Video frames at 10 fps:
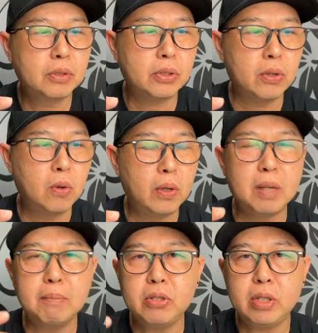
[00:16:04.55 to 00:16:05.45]
So
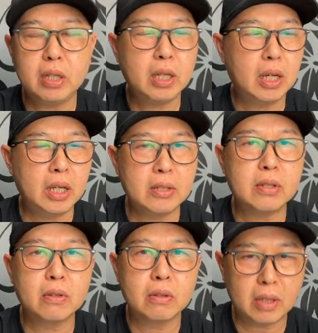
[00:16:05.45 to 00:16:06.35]
imaging
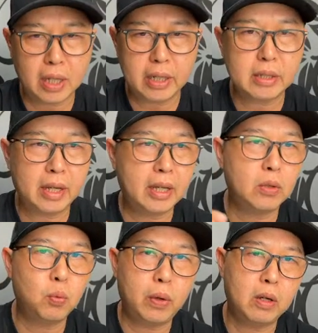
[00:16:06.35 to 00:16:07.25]
is nice
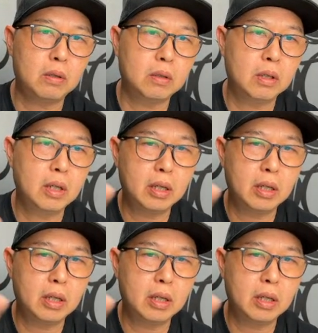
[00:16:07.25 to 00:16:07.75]
and well